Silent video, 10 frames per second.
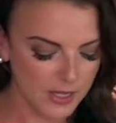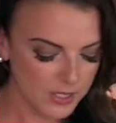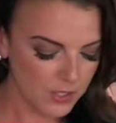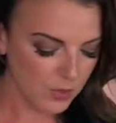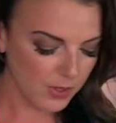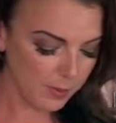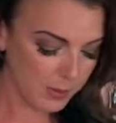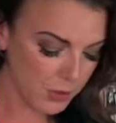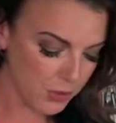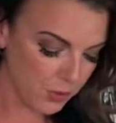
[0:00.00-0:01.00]
So what I'm
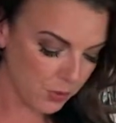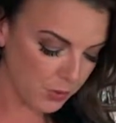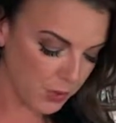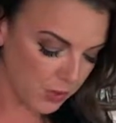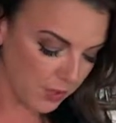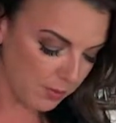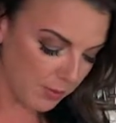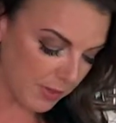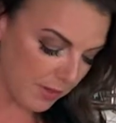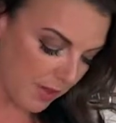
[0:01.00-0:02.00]
going to do is try and
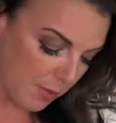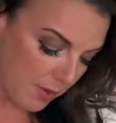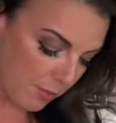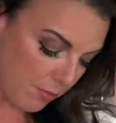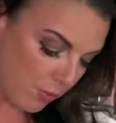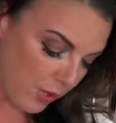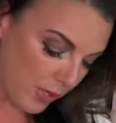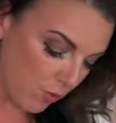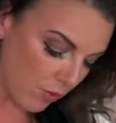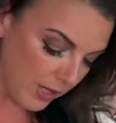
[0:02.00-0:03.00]
mimic that by putting
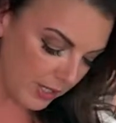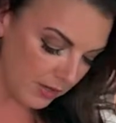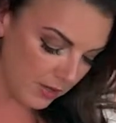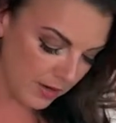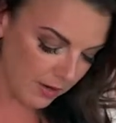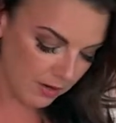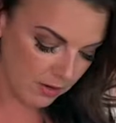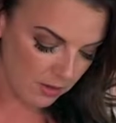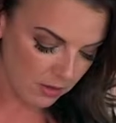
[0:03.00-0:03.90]
it right in there.